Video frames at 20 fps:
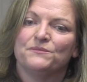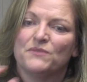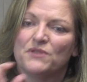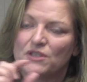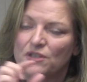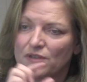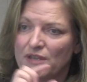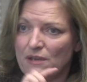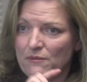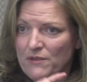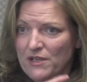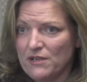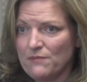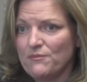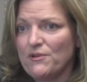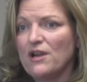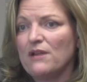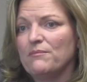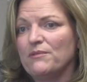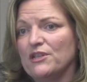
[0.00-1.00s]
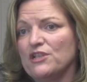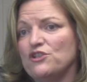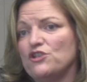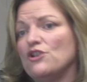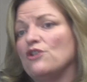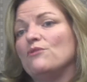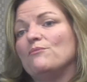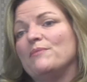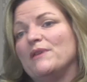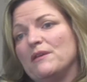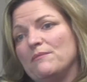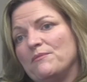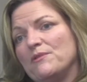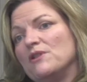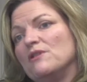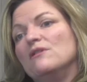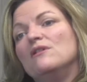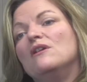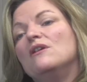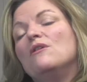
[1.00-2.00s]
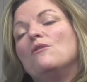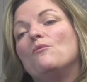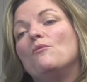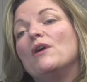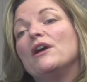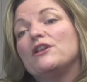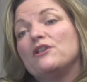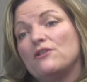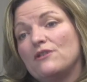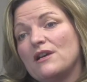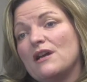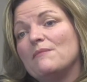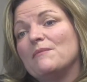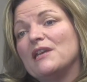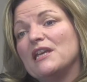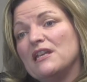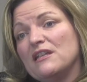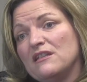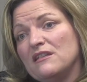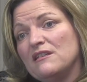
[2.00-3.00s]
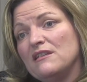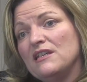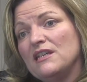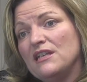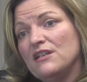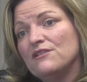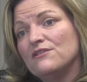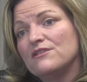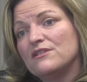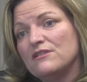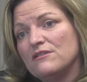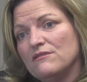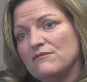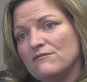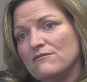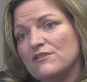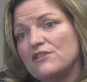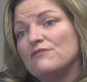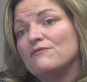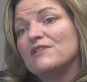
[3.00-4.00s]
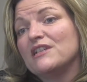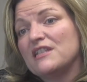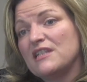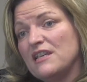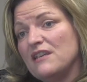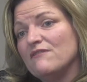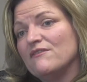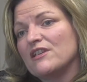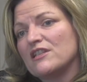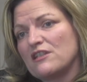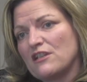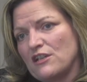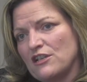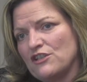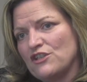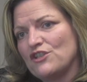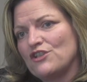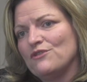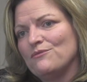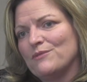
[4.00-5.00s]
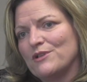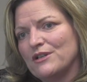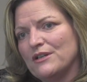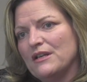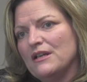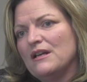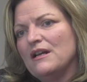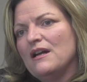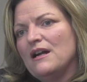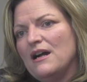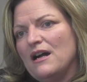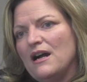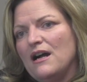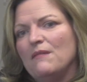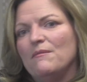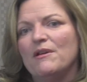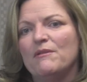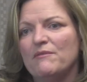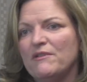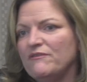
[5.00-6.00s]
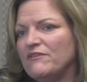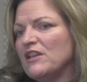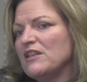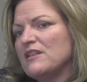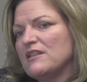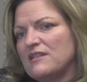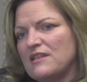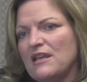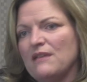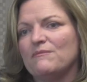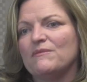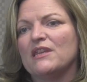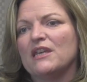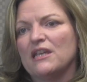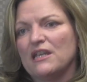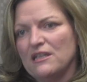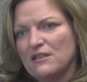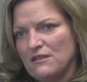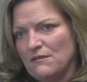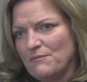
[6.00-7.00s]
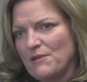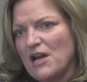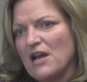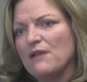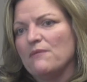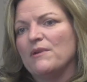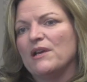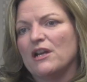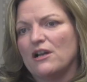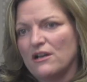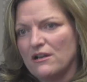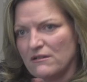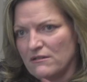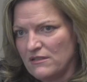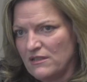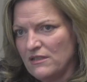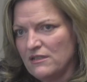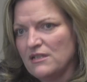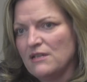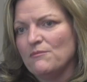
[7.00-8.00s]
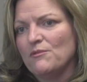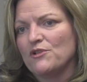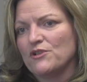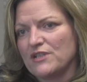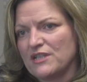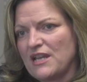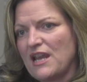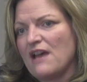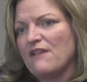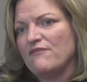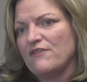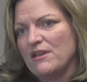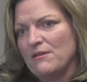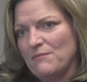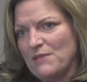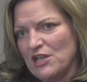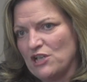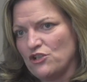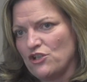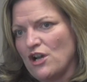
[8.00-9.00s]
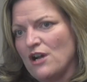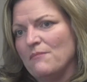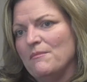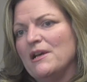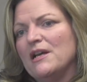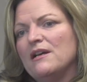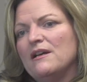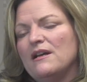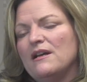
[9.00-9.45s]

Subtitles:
so that we could properly show people what you're coming in here to receive as a consumer. And we've done the same thing in Dubai. We are the Tim Hortons Cafe and Bake Shop,